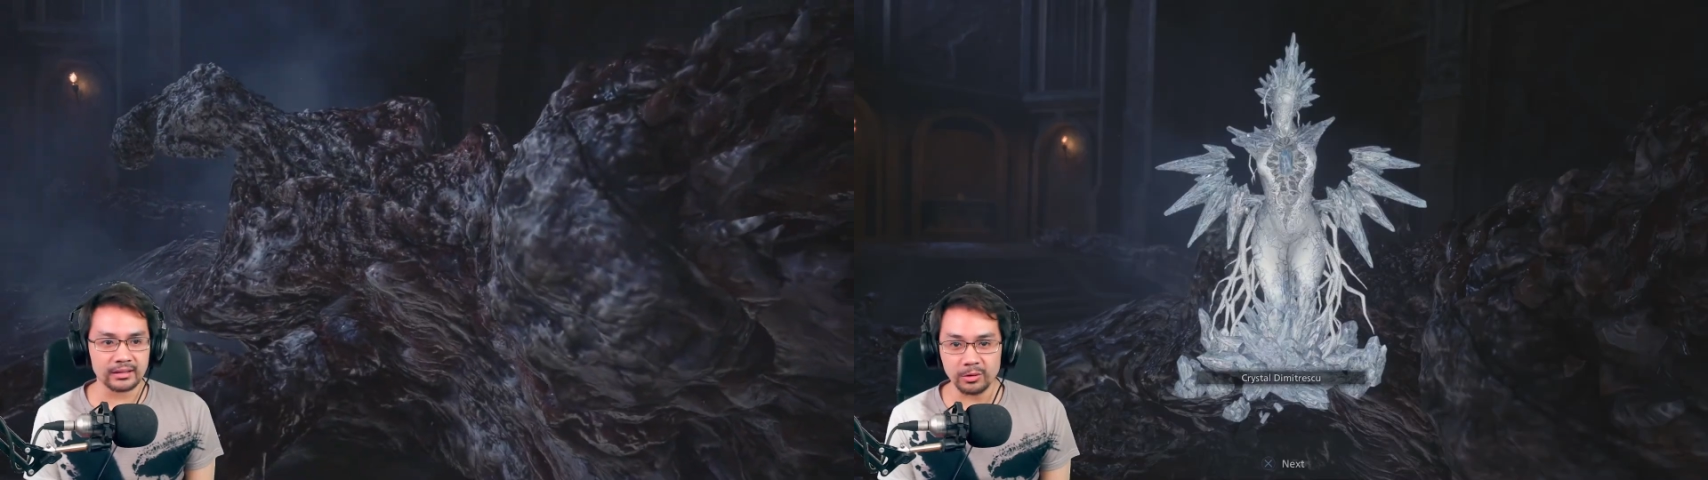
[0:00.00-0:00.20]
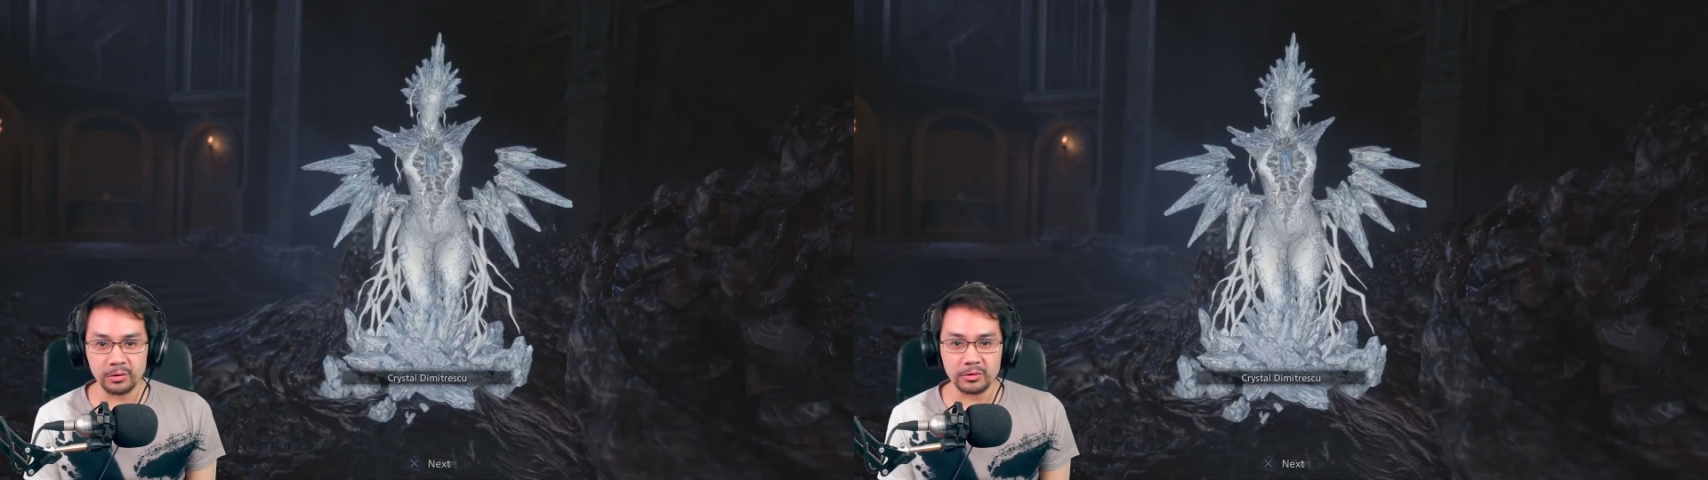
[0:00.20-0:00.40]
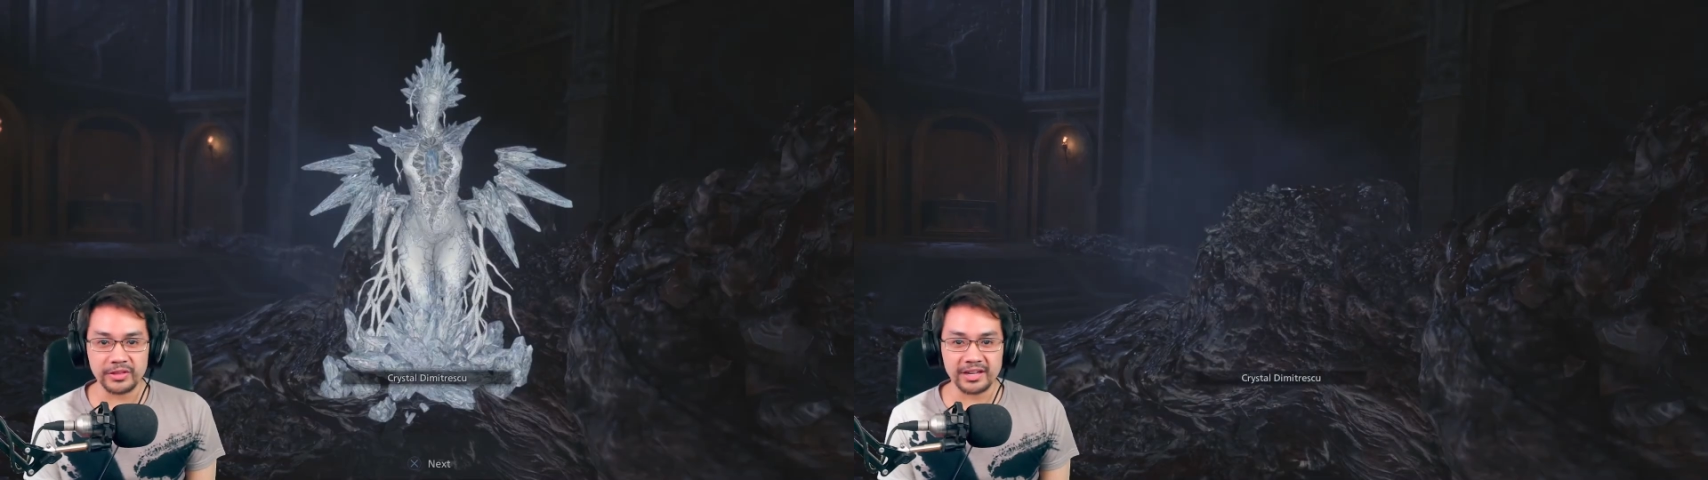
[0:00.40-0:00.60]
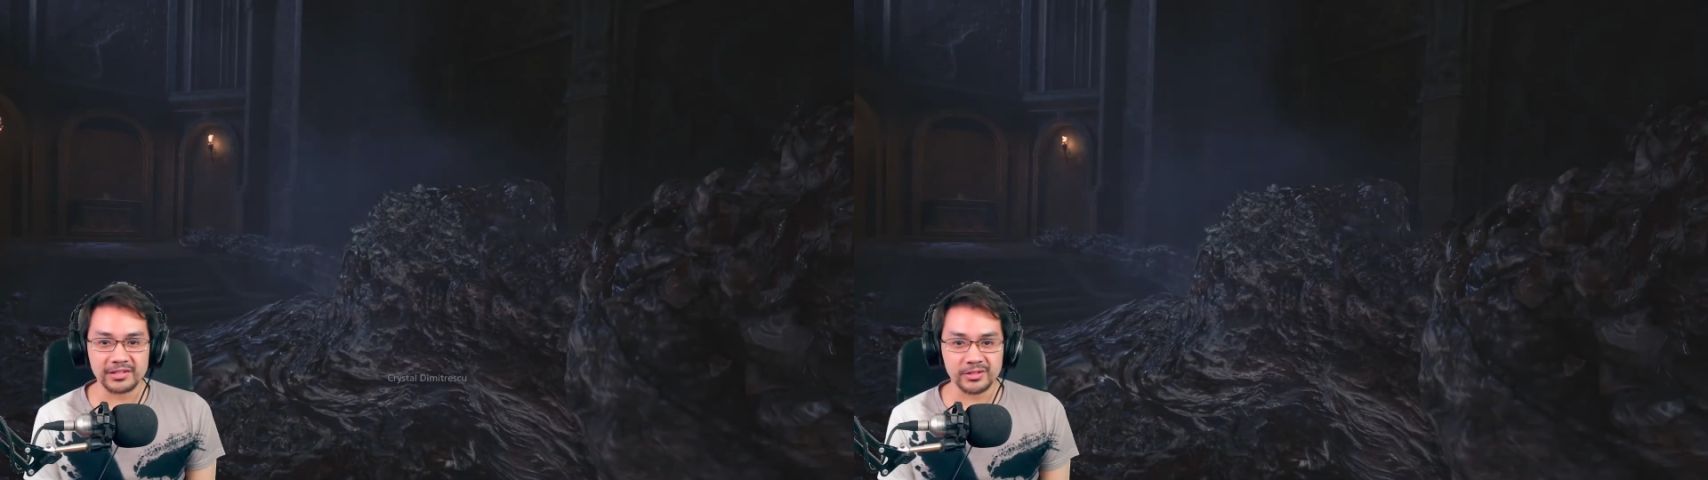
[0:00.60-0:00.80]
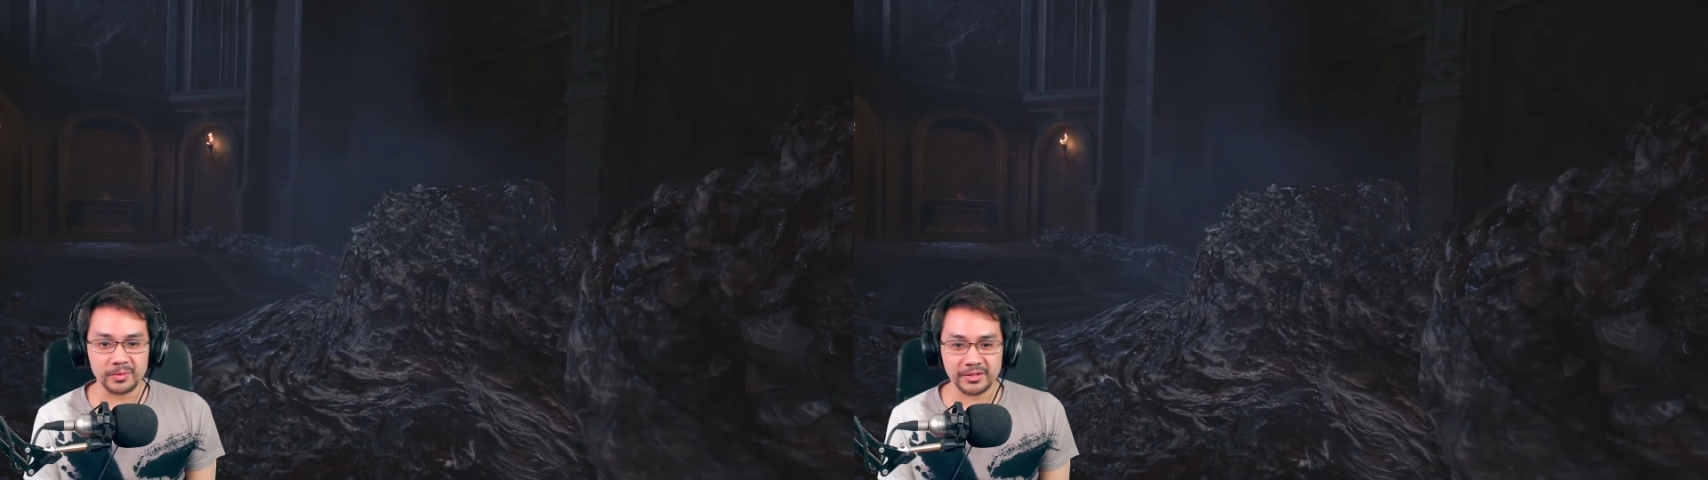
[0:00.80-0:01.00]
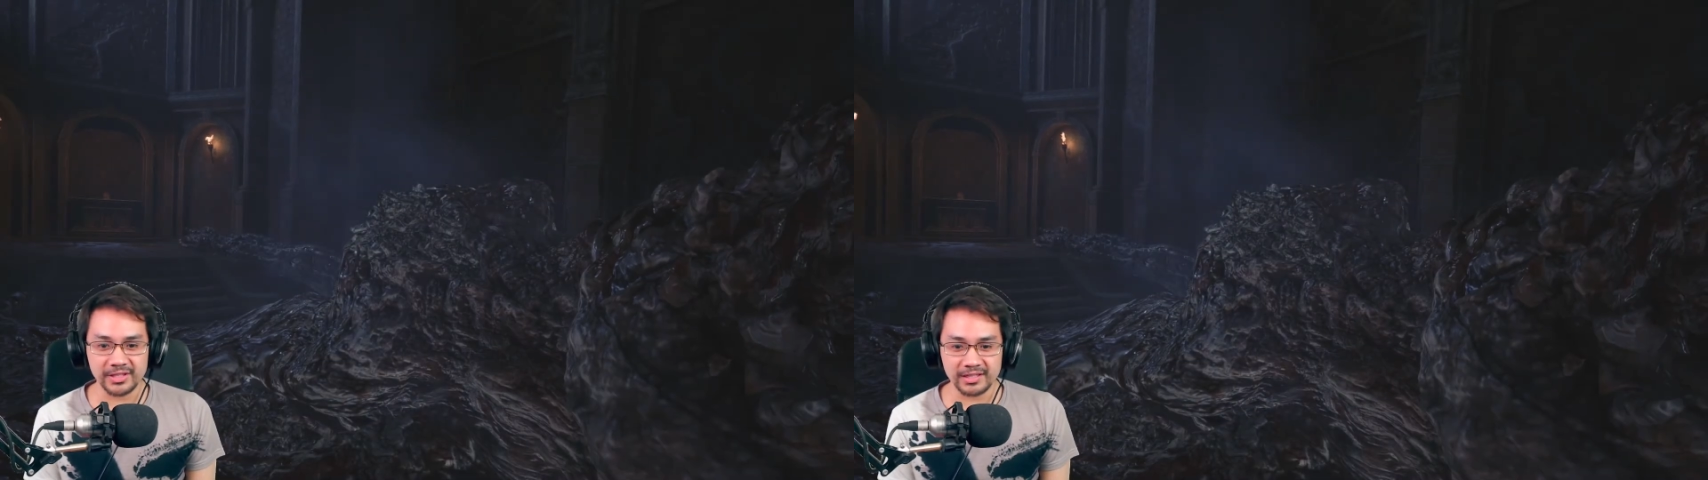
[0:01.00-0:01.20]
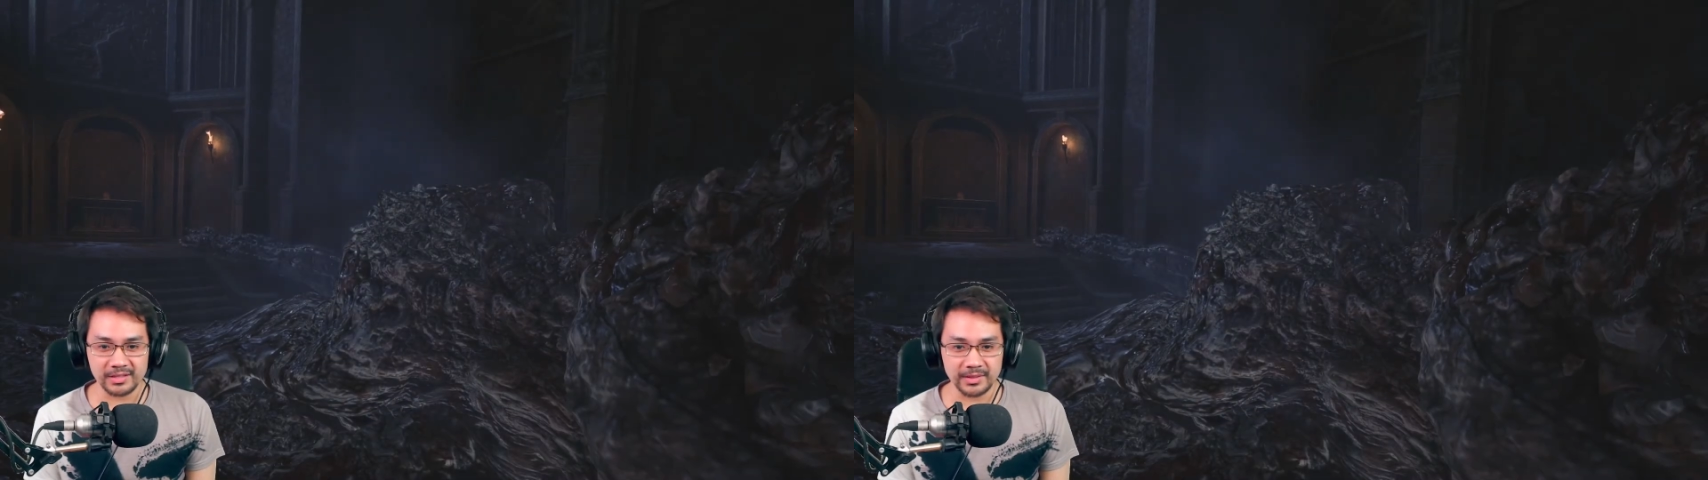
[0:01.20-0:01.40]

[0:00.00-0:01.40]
Oh, that is super sexy,